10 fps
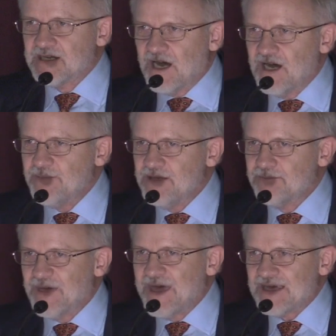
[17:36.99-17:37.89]

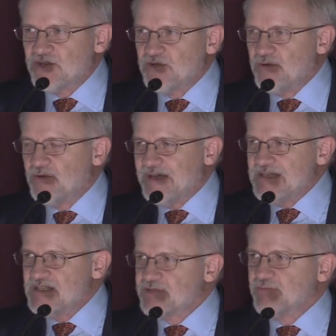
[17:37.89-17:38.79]
coming back to
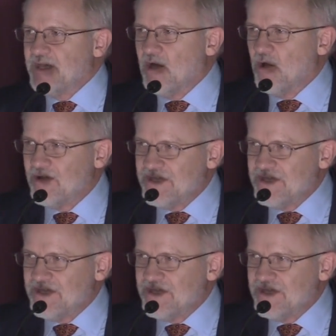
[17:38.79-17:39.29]
Israel